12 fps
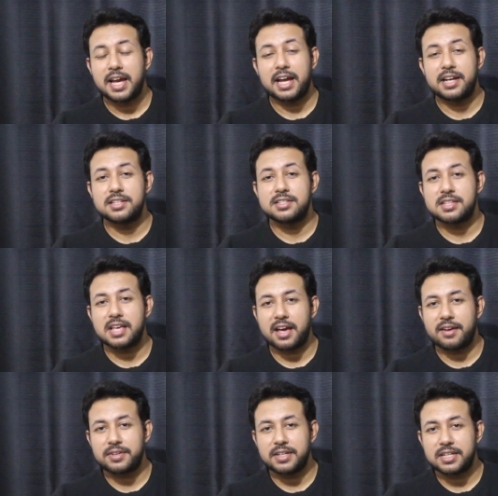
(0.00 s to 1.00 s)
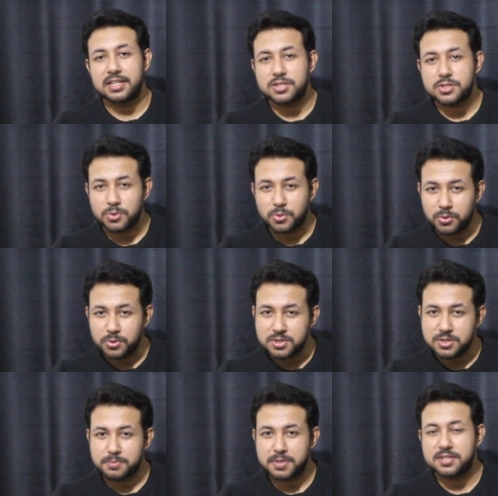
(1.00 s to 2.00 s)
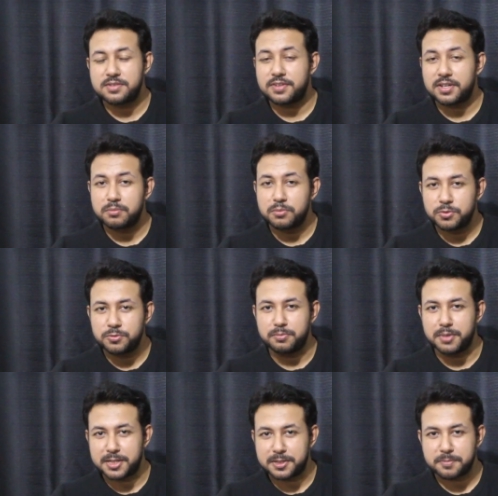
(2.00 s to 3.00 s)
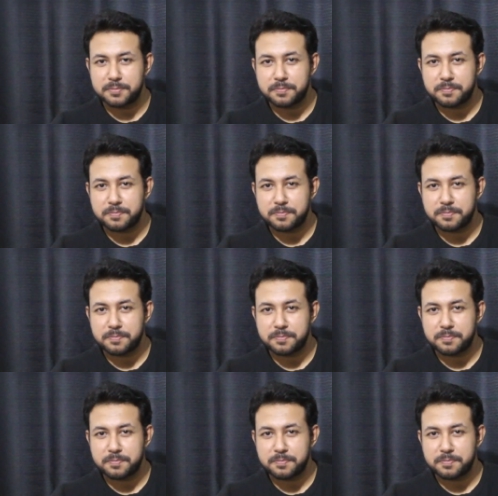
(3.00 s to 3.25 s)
and is having its own specific movement?